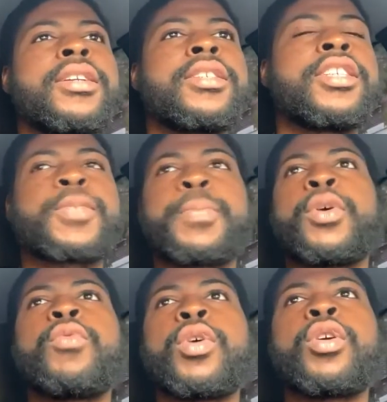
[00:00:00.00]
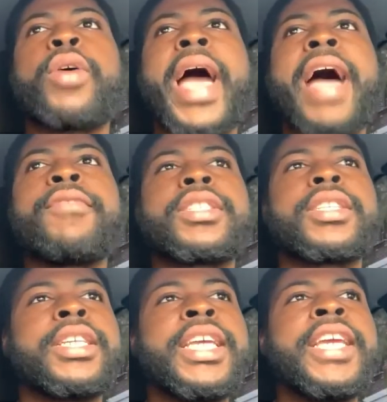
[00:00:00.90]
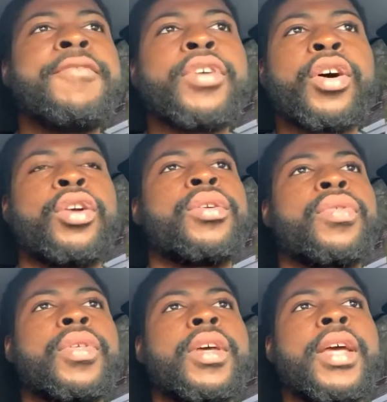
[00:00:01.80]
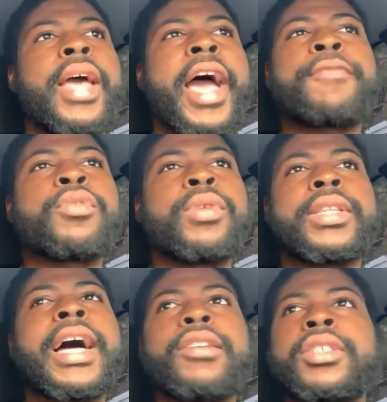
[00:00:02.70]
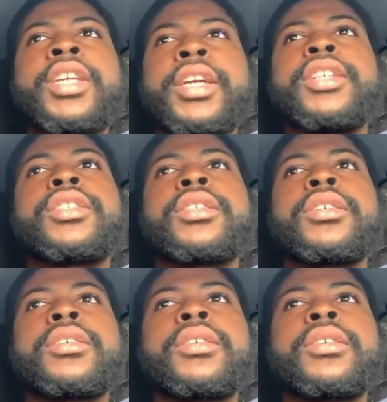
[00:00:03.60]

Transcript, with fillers: to the spirit world or having to leave the earth after a thousand years?